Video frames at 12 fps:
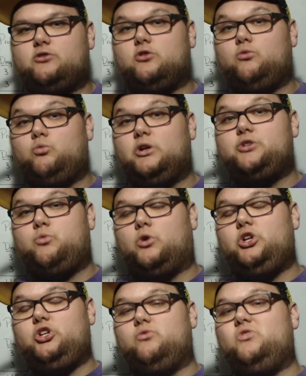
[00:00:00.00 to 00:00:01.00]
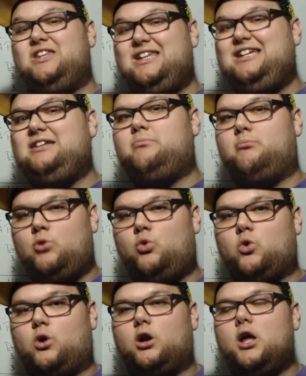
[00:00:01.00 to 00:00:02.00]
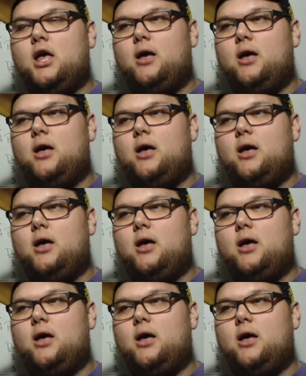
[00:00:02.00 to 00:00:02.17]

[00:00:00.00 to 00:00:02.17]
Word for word: to which one you need more.